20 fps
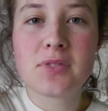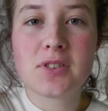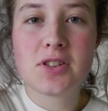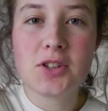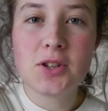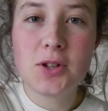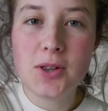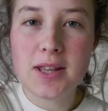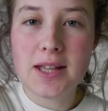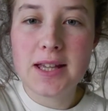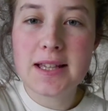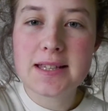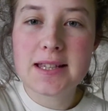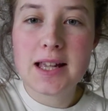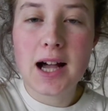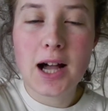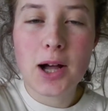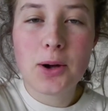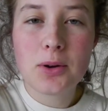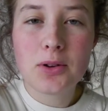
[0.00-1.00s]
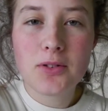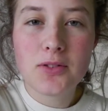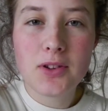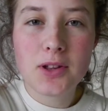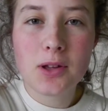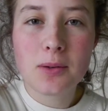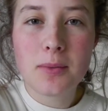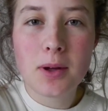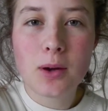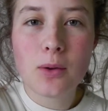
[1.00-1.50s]
to do this, I would
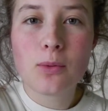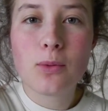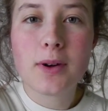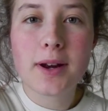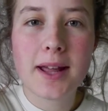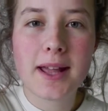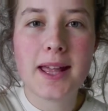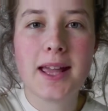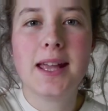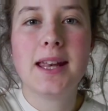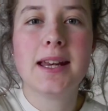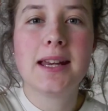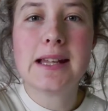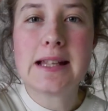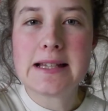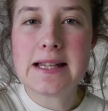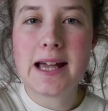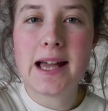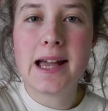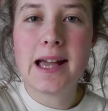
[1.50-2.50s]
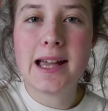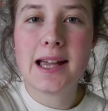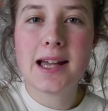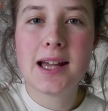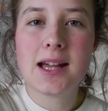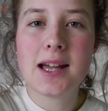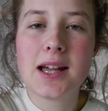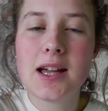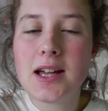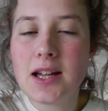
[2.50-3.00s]
film what I eat in a day
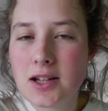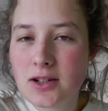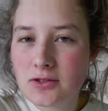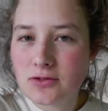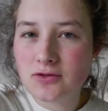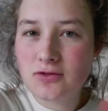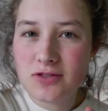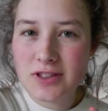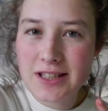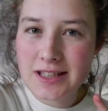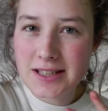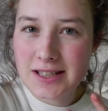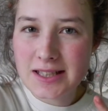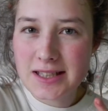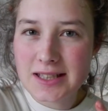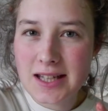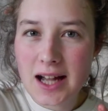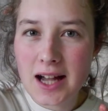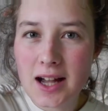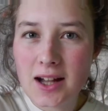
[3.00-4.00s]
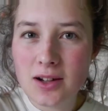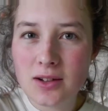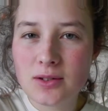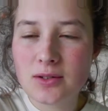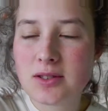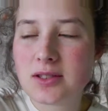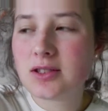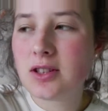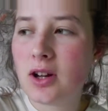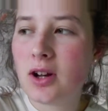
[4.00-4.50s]
vegan style.
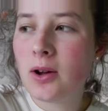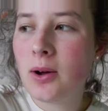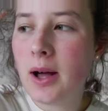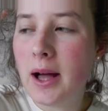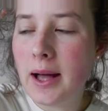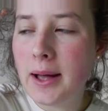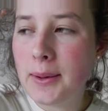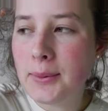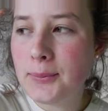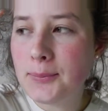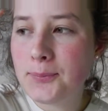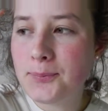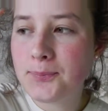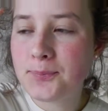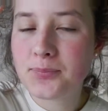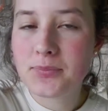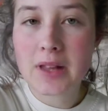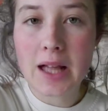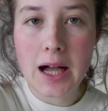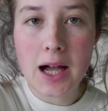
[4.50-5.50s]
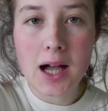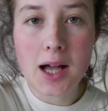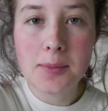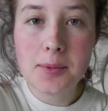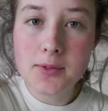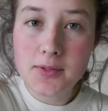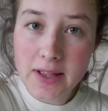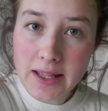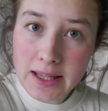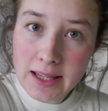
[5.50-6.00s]
So um, yeah, I'm
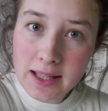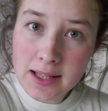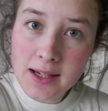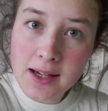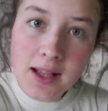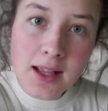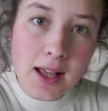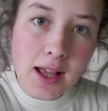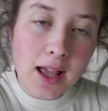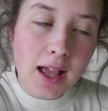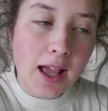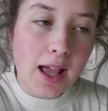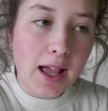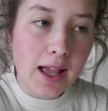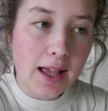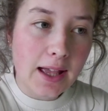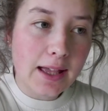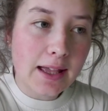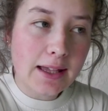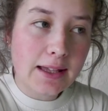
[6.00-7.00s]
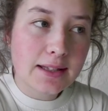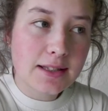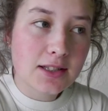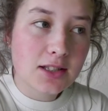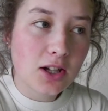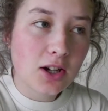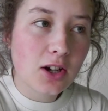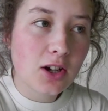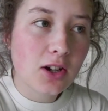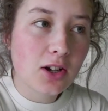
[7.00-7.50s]
a vegan and
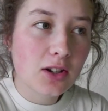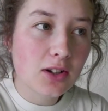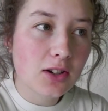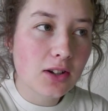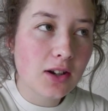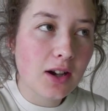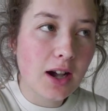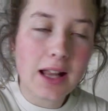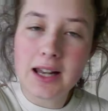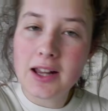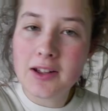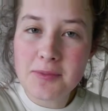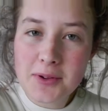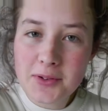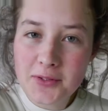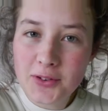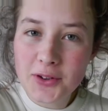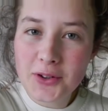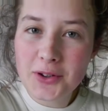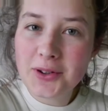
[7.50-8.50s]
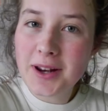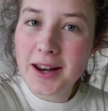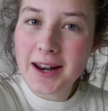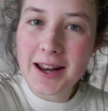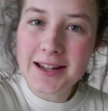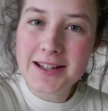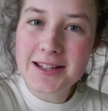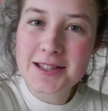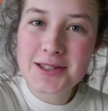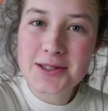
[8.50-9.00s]
so I love my food and
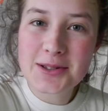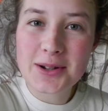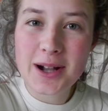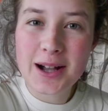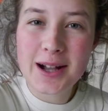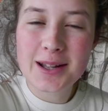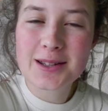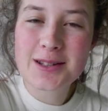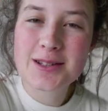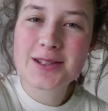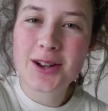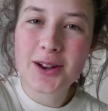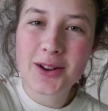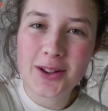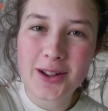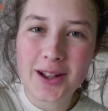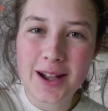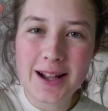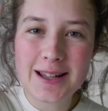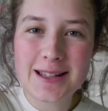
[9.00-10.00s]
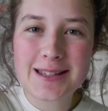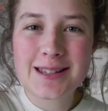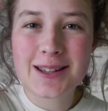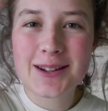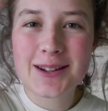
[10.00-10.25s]
I just thought I'd show you guys